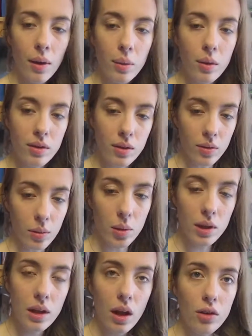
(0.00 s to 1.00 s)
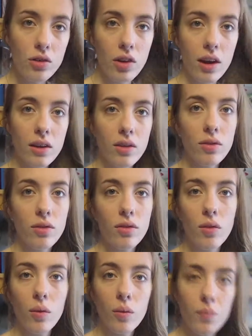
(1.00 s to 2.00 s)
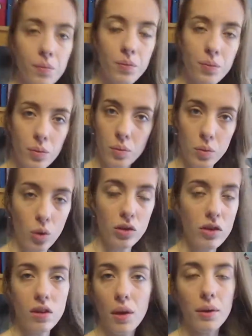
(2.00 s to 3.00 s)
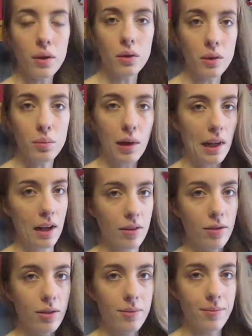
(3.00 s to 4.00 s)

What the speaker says: because I've completely lost track of what is going on in my life